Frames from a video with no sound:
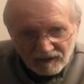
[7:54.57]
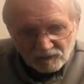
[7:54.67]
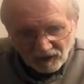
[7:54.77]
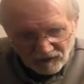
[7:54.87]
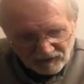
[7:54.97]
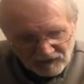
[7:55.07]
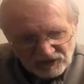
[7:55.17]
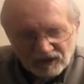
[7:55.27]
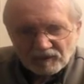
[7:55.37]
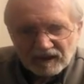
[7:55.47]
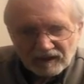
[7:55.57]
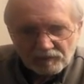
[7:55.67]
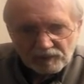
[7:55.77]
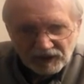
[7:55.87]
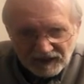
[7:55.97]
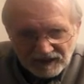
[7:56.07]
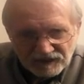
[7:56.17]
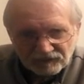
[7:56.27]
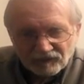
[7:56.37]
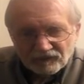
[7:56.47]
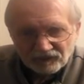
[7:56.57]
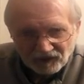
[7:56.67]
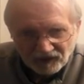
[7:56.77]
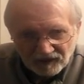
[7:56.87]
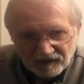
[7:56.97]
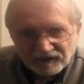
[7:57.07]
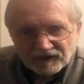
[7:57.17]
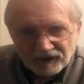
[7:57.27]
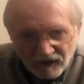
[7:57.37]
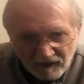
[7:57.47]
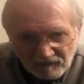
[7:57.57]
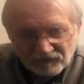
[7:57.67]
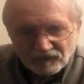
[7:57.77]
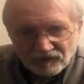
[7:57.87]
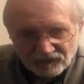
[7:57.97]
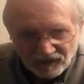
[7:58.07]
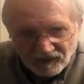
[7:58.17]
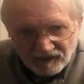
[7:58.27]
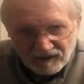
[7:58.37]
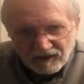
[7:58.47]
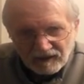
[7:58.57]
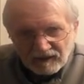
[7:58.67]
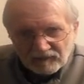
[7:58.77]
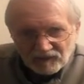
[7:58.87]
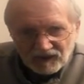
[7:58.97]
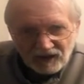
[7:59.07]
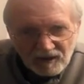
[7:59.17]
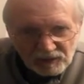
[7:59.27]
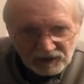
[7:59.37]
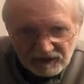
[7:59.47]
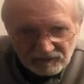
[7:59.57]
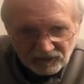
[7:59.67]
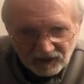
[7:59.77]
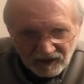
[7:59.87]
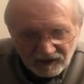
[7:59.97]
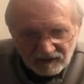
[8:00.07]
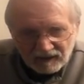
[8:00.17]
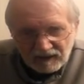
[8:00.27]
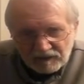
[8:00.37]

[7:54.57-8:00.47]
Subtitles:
But I think there's going to be a place for fun and a time for fun. And I believe that.